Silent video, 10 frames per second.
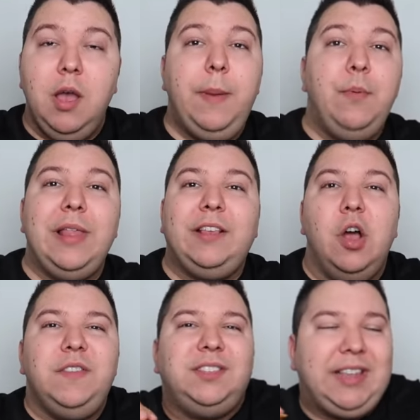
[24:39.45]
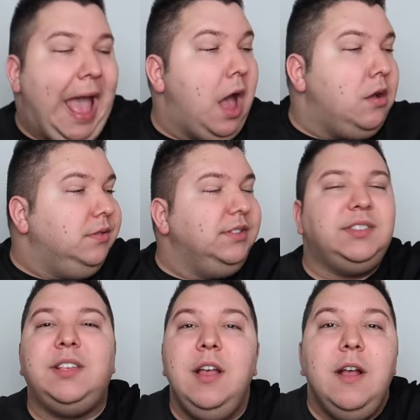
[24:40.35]
People like all the
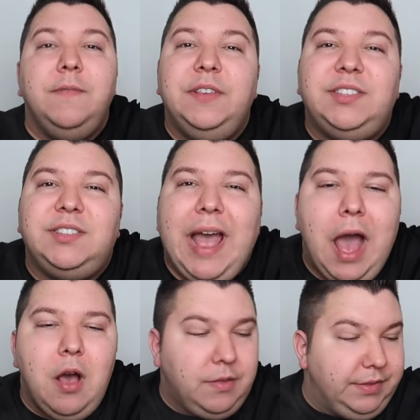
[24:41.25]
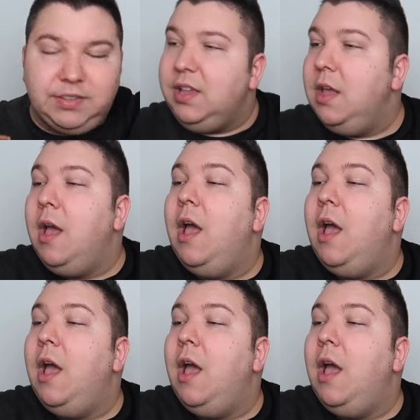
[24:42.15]
sounds, the sounds.